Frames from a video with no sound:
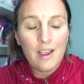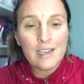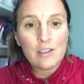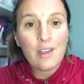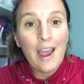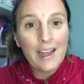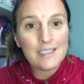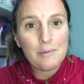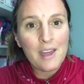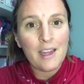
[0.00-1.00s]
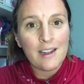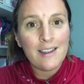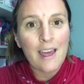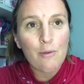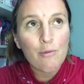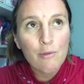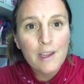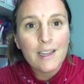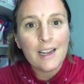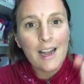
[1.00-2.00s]
And so there has to be that
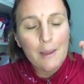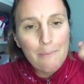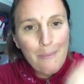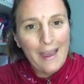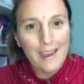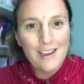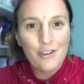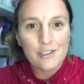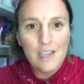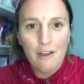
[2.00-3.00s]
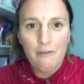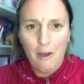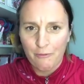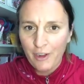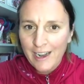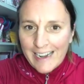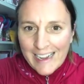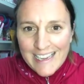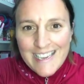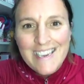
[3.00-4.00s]
really like backing yourself up, feeling
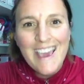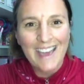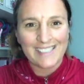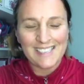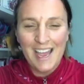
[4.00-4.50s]
like, yes,